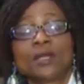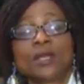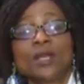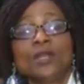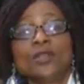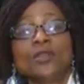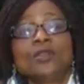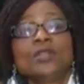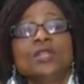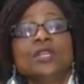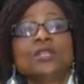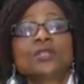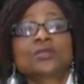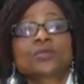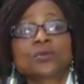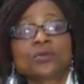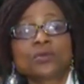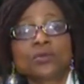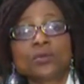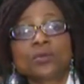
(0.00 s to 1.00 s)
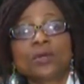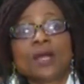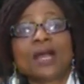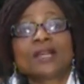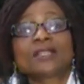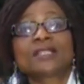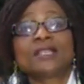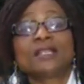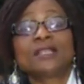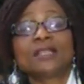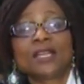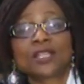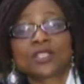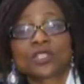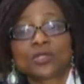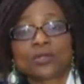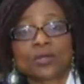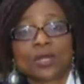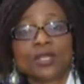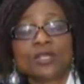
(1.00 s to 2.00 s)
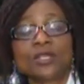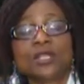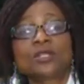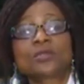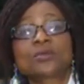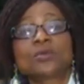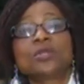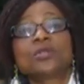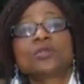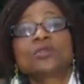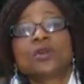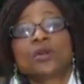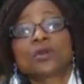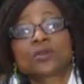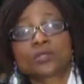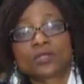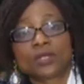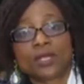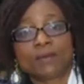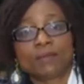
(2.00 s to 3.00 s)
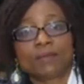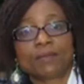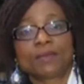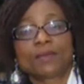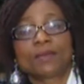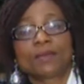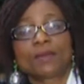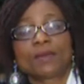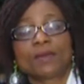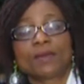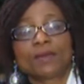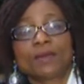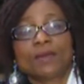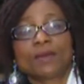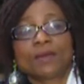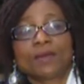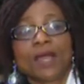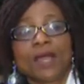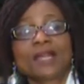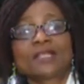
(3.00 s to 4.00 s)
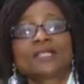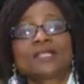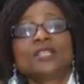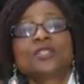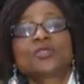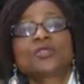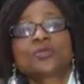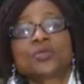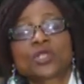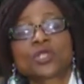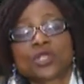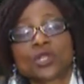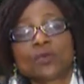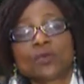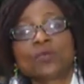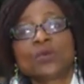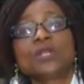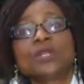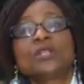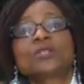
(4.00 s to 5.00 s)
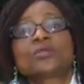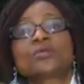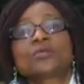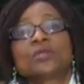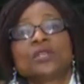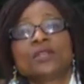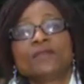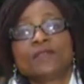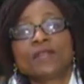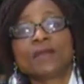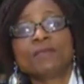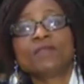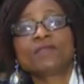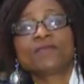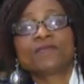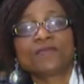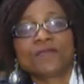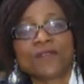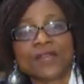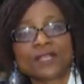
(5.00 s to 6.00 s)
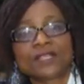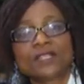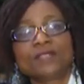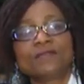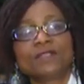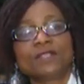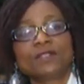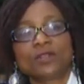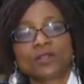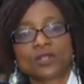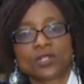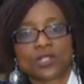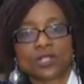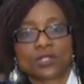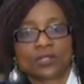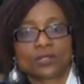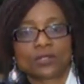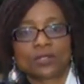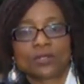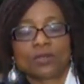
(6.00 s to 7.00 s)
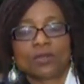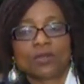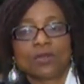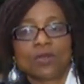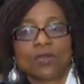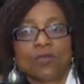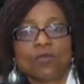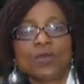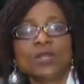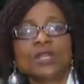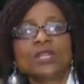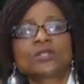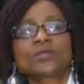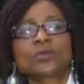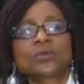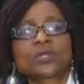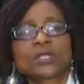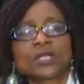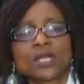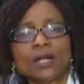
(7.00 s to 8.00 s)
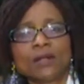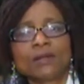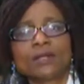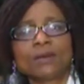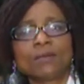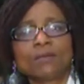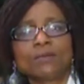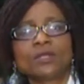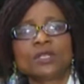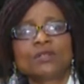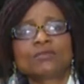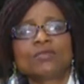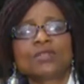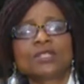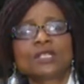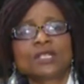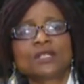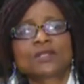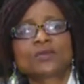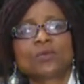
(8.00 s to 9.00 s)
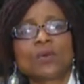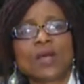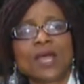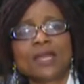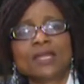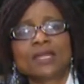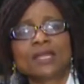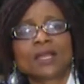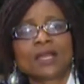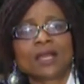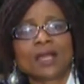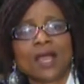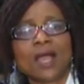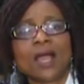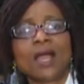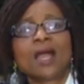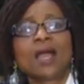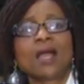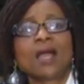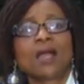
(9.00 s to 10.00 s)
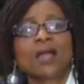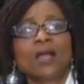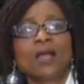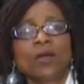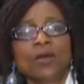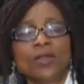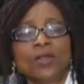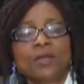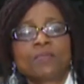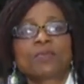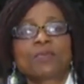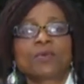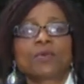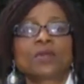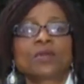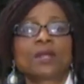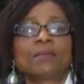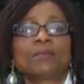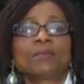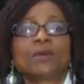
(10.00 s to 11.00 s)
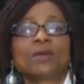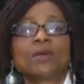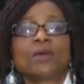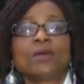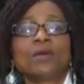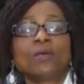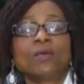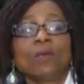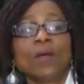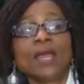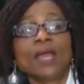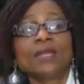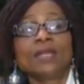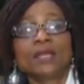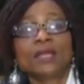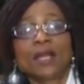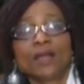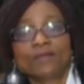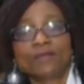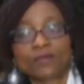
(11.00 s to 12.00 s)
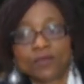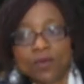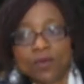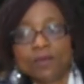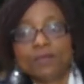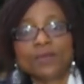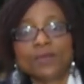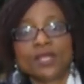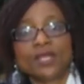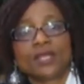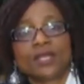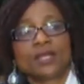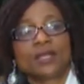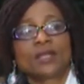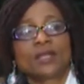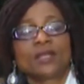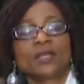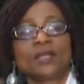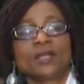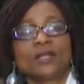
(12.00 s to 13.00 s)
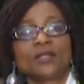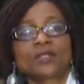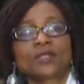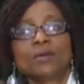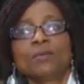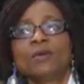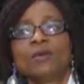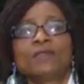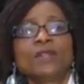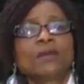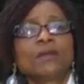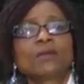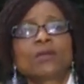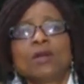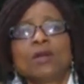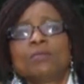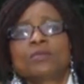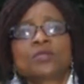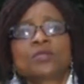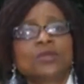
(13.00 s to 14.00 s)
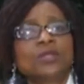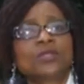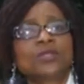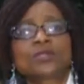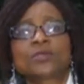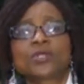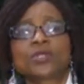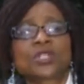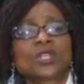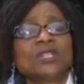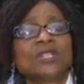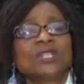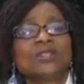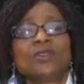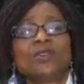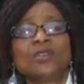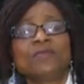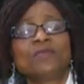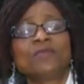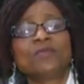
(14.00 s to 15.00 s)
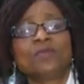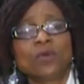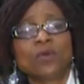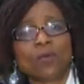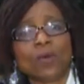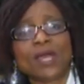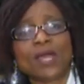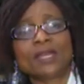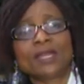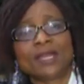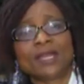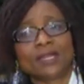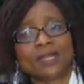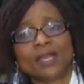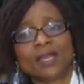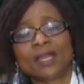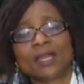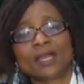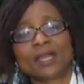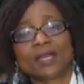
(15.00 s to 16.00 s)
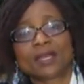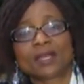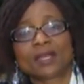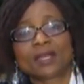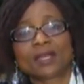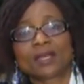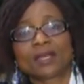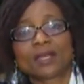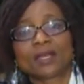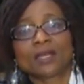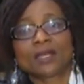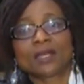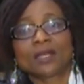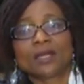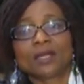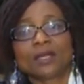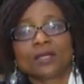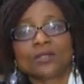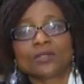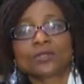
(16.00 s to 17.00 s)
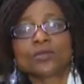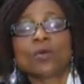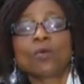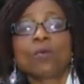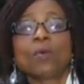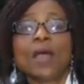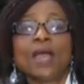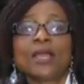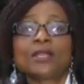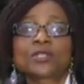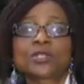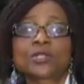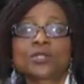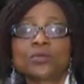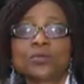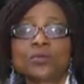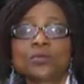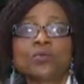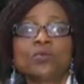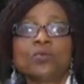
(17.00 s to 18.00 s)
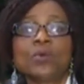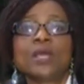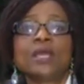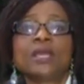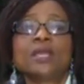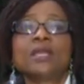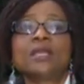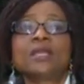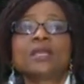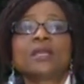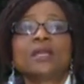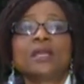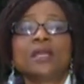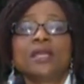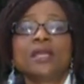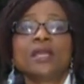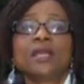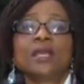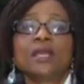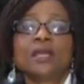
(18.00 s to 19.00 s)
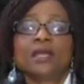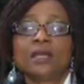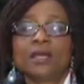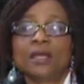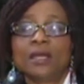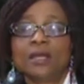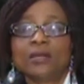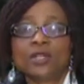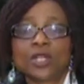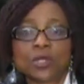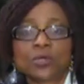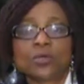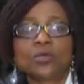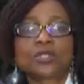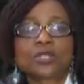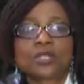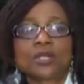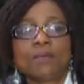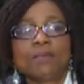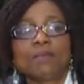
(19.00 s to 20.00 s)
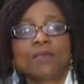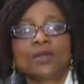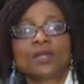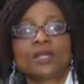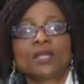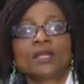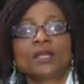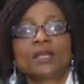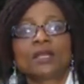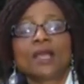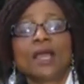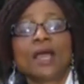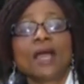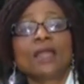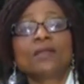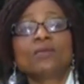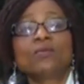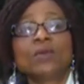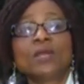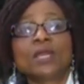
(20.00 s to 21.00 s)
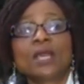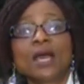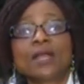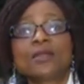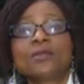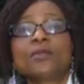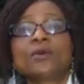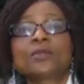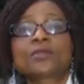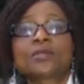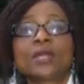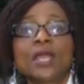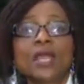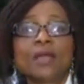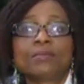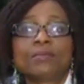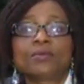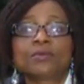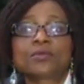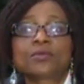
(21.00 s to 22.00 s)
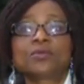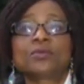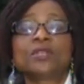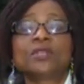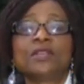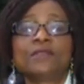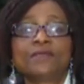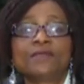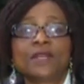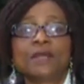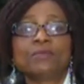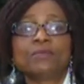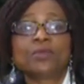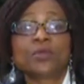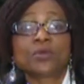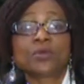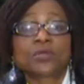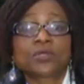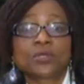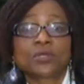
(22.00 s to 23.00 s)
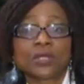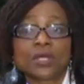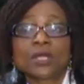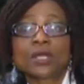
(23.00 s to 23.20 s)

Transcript: you need to, as a lecturer, you need to induct them. As an institution, we need to give them effective induction. We need to tell them the reasons why they are on a program, why they have come here. Some of them come to institution, they don't even know why they're there. So why should we recruit somebody and we are not able to give them those